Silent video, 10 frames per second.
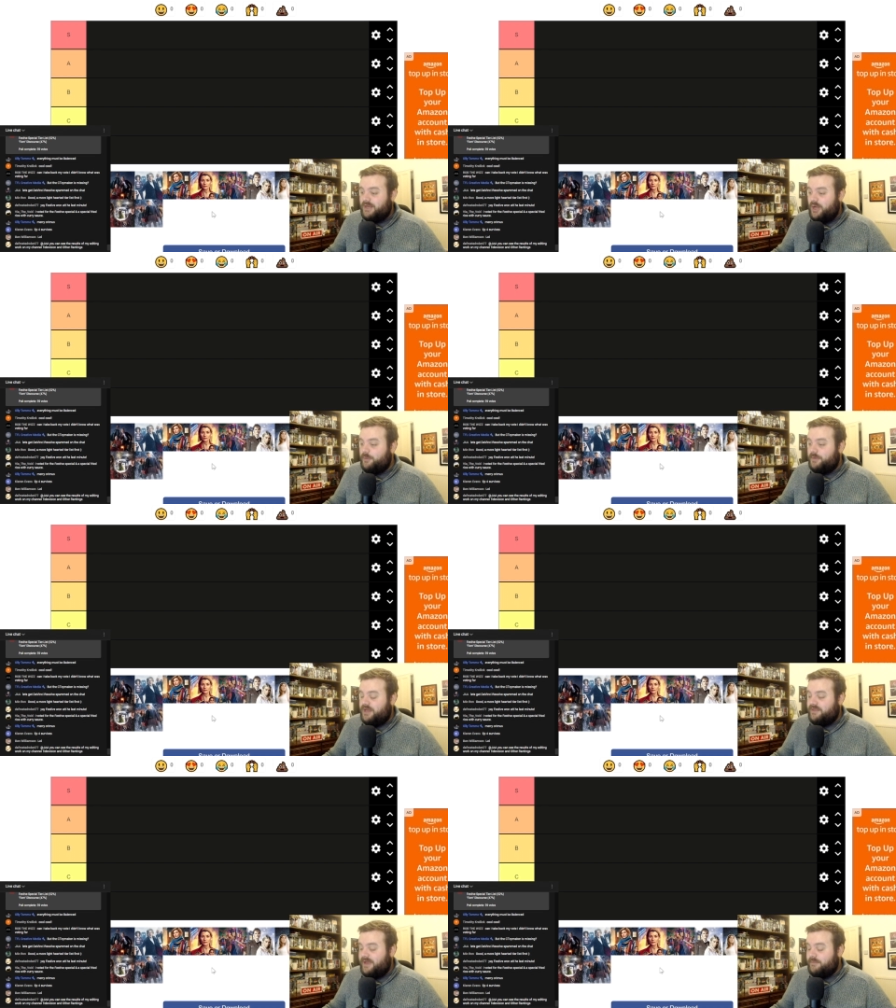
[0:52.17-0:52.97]
an
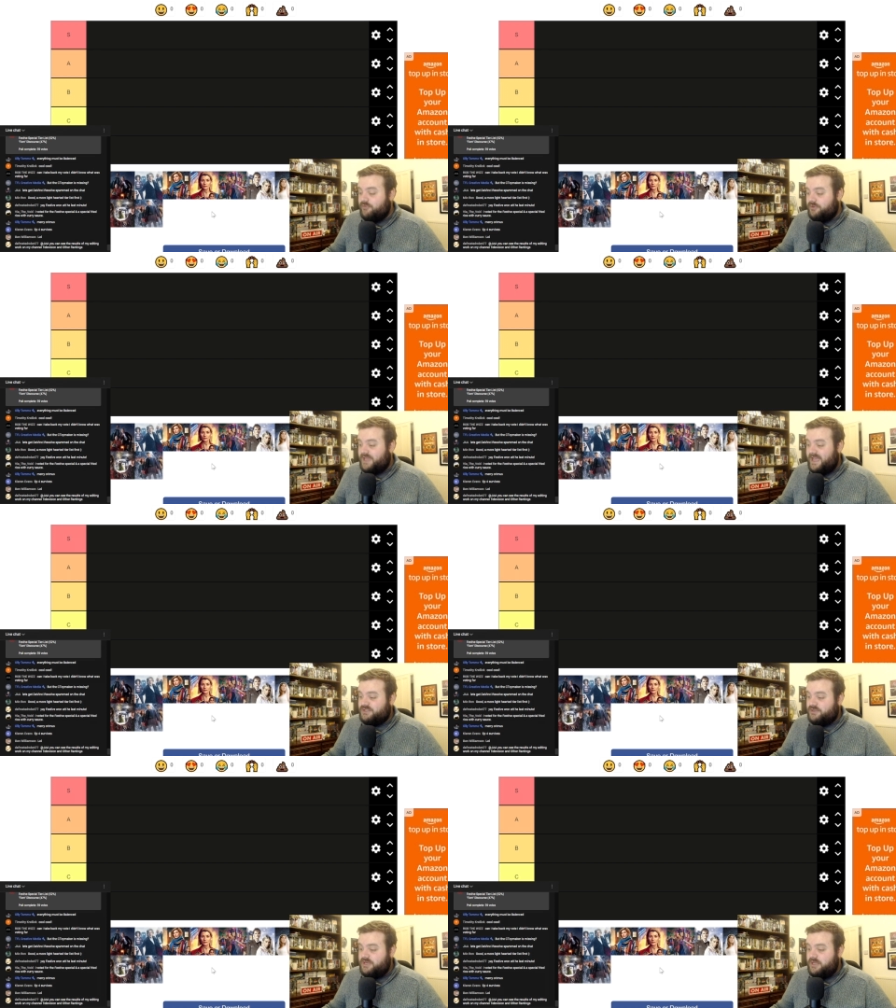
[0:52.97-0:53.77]
opener that
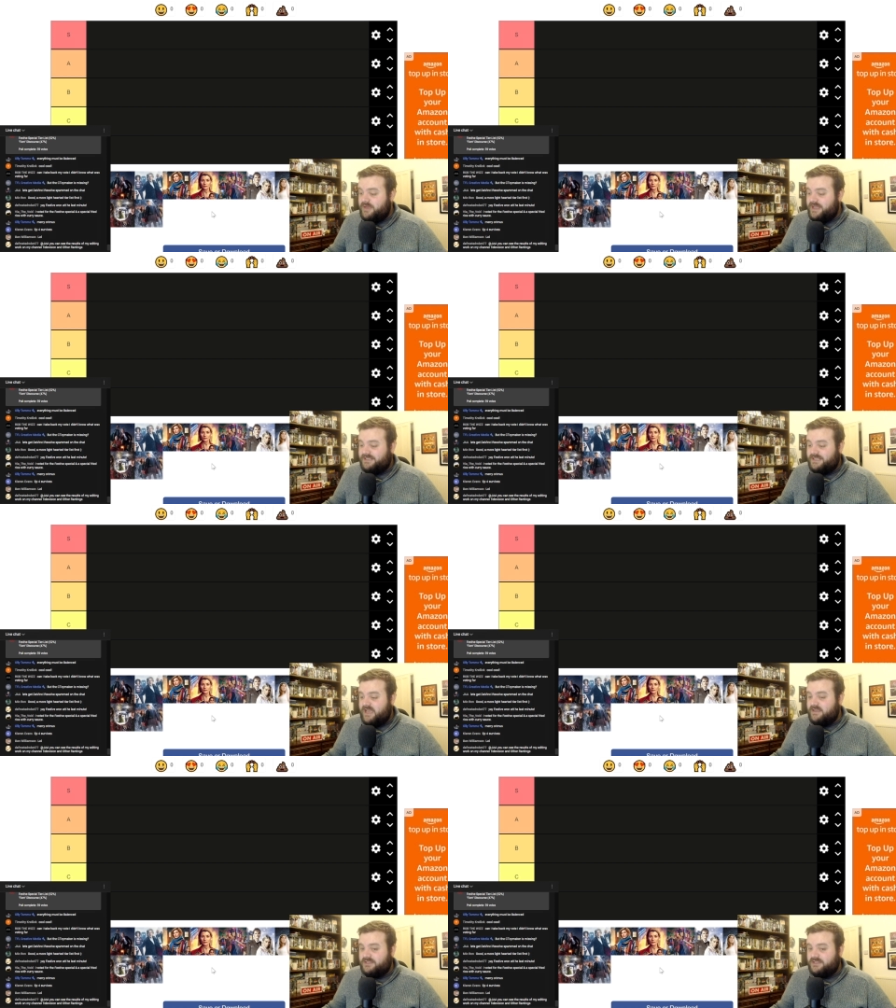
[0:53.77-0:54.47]
broadcast on New Year's Day.